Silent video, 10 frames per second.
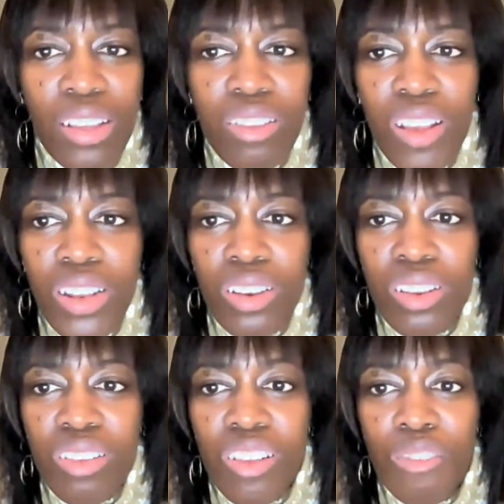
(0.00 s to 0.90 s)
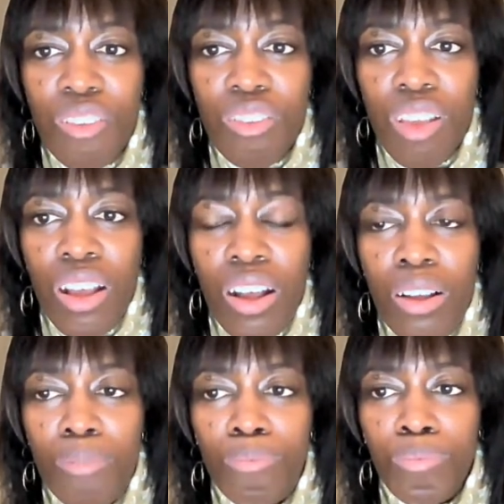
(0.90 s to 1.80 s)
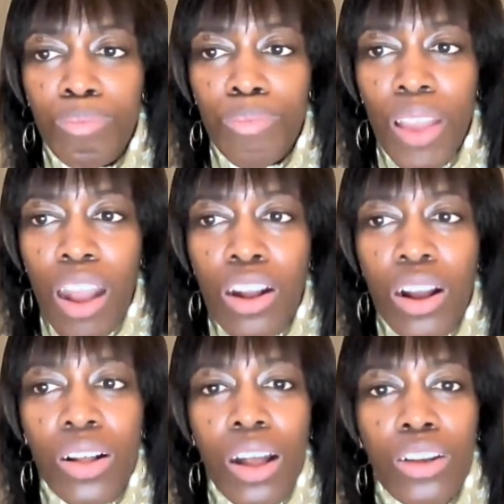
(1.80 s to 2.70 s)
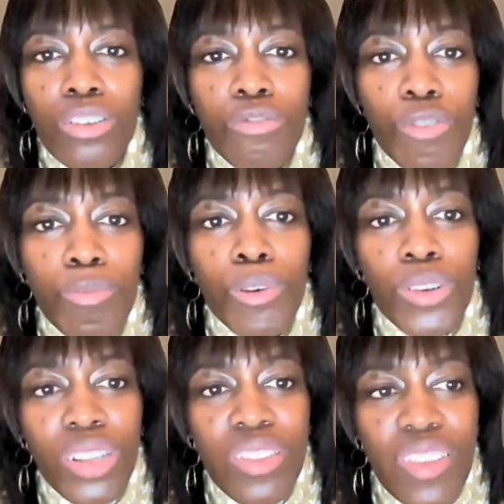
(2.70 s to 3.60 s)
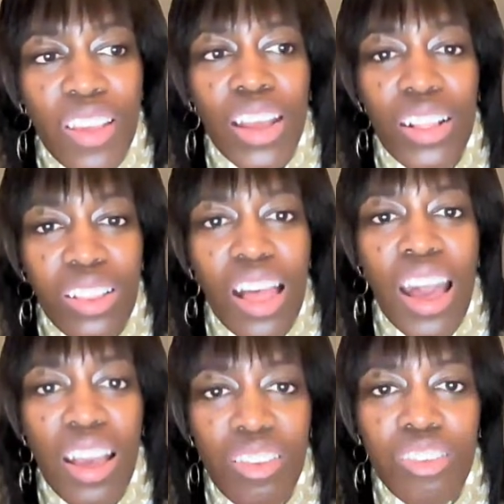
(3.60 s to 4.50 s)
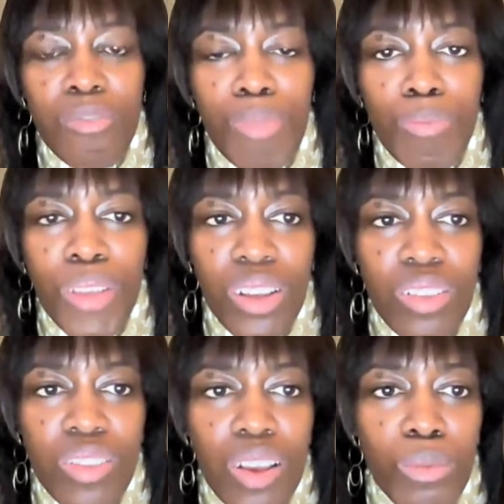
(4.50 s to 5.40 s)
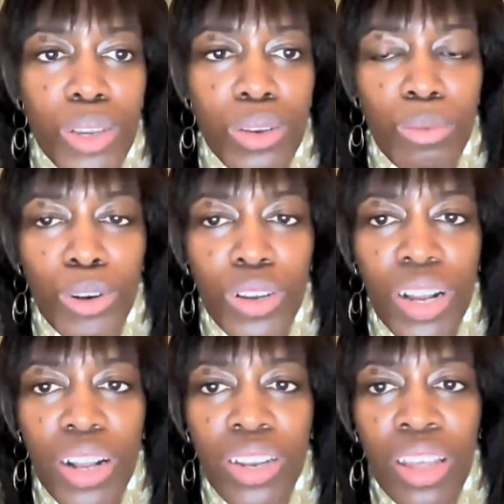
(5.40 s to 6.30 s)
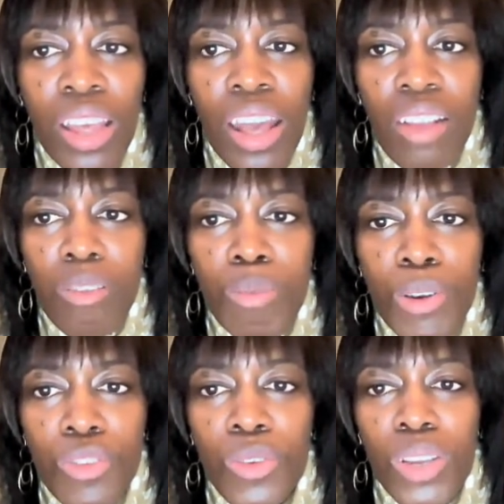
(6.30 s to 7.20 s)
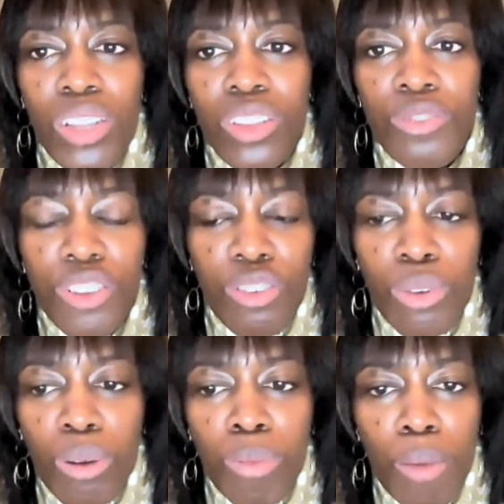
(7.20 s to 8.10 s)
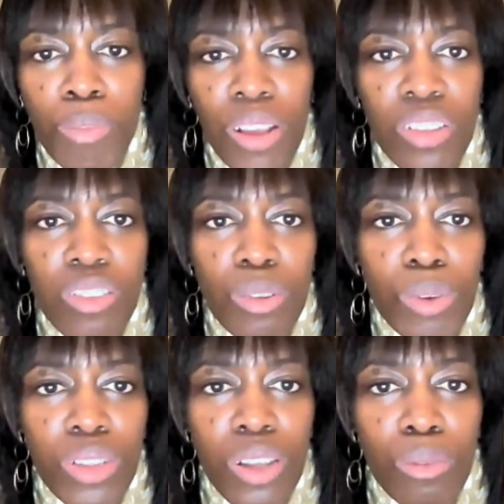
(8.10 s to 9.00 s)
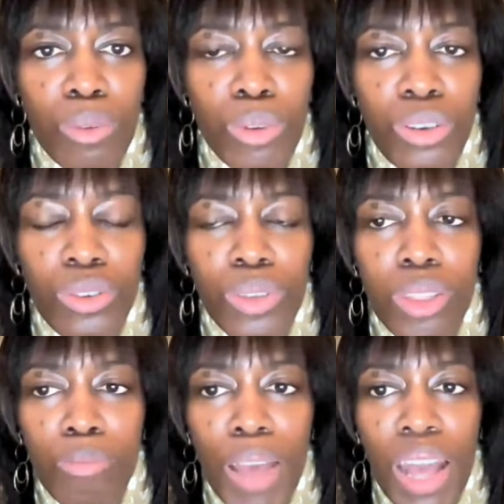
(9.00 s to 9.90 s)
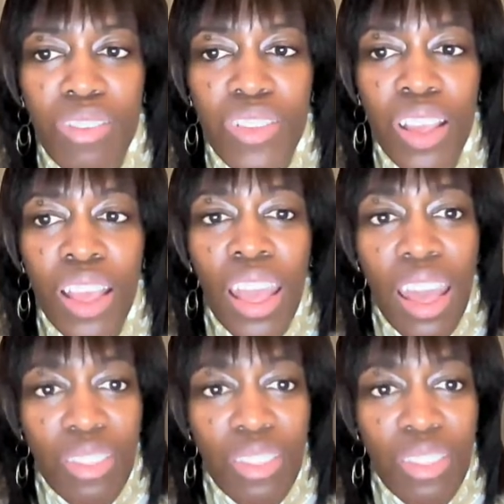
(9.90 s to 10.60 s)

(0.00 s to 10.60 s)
And like I said, this gives us a group, or let's say a class of peptides that we can work on, as opposed to individual peptides the way that we would do in the past.